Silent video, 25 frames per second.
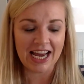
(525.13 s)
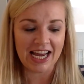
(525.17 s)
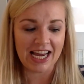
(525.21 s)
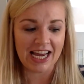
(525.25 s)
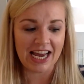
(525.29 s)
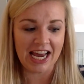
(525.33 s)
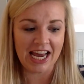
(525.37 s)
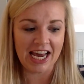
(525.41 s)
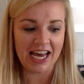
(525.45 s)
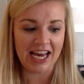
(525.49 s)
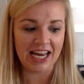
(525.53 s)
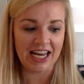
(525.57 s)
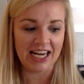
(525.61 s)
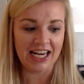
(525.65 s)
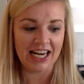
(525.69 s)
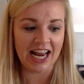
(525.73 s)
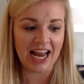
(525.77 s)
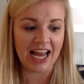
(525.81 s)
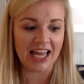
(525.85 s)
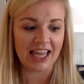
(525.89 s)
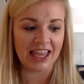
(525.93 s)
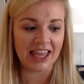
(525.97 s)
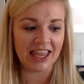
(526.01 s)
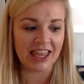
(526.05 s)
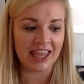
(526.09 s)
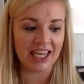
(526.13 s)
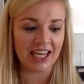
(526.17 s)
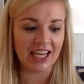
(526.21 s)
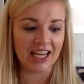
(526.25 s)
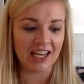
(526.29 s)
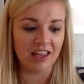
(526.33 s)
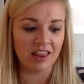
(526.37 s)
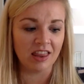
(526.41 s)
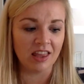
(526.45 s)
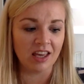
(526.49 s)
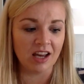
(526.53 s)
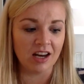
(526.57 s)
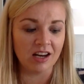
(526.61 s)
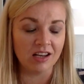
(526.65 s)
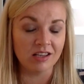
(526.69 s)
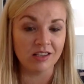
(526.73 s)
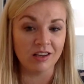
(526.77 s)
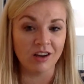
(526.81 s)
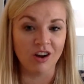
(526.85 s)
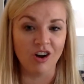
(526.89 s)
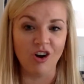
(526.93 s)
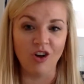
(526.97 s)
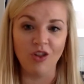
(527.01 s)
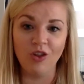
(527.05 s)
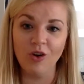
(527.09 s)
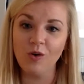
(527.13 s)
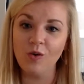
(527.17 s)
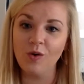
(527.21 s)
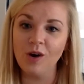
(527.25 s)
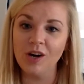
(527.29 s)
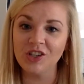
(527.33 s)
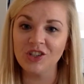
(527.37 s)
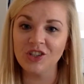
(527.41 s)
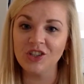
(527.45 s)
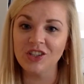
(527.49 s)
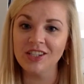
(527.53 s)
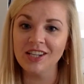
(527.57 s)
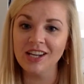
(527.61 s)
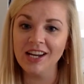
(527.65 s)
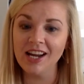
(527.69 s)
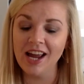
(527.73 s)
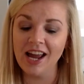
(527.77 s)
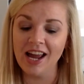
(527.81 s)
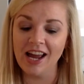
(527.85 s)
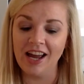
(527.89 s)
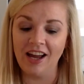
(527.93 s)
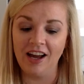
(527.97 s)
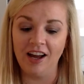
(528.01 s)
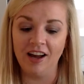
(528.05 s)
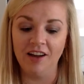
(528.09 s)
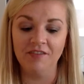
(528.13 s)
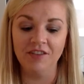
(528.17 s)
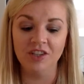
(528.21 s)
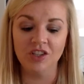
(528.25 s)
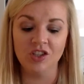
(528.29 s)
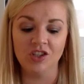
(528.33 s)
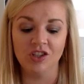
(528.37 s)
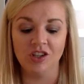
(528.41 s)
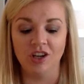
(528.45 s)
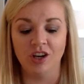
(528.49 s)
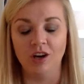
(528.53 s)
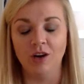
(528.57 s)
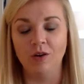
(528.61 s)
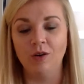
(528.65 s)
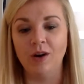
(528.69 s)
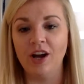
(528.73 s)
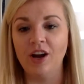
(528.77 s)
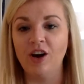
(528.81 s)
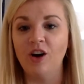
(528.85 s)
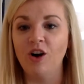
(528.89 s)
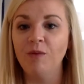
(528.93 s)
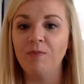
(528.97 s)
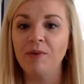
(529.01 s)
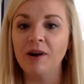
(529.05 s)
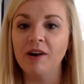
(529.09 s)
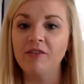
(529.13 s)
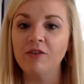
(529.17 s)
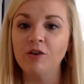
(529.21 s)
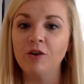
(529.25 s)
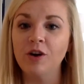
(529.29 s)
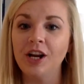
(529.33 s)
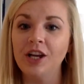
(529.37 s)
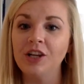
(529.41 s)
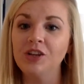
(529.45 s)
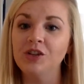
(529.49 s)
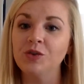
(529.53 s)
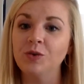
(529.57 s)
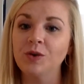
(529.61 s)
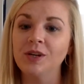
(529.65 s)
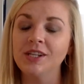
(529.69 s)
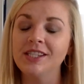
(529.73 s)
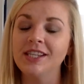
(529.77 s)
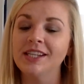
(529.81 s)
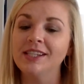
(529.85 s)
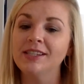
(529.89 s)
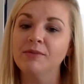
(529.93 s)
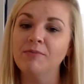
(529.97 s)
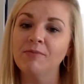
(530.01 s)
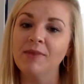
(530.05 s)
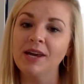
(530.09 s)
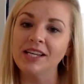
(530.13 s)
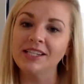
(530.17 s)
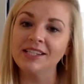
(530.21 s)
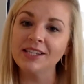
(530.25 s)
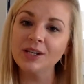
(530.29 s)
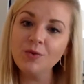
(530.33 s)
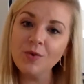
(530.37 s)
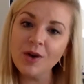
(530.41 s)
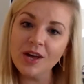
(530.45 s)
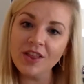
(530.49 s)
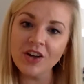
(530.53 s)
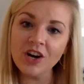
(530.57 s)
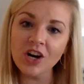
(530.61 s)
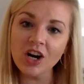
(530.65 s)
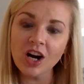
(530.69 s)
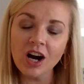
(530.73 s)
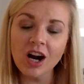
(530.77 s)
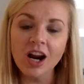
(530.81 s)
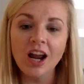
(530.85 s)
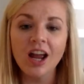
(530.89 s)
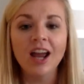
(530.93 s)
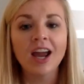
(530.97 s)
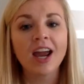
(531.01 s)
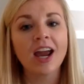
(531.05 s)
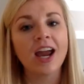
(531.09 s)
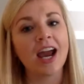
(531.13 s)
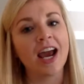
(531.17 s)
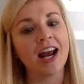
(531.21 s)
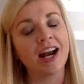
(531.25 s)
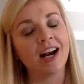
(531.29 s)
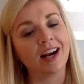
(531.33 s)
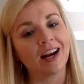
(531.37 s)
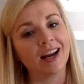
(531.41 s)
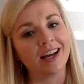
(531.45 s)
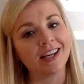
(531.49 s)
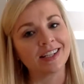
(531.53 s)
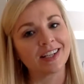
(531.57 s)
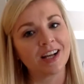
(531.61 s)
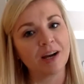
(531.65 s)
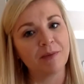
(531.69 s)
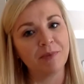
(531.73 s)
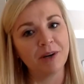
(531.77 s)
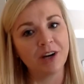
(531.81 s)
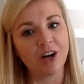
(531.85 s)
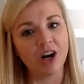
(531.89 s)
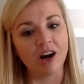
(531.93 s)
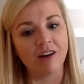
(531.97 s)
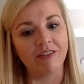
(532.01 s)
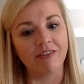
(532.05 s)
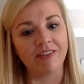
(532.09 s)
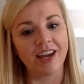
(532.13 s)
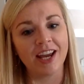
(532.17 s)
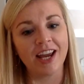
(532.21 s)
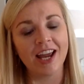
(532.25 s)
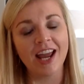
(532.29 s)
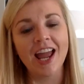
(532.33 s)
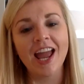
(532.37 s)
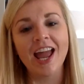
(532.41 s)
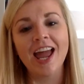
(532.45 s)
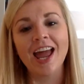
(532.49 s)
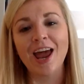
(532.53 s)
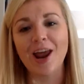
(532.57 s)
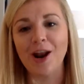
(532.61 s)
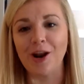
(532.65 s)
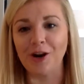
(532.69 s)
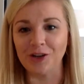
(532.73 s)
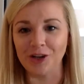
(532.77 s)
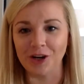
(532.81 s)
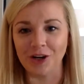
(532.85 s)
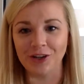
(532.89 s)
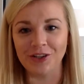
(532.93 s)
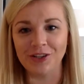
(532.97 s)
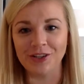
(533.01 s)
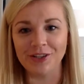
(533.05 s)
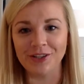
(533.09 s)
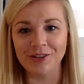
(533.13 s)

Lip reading: And I think that is all the questions I have. So I hope everyone enjoys this amazing weather and a nice cup of coffee, and I'll talk to you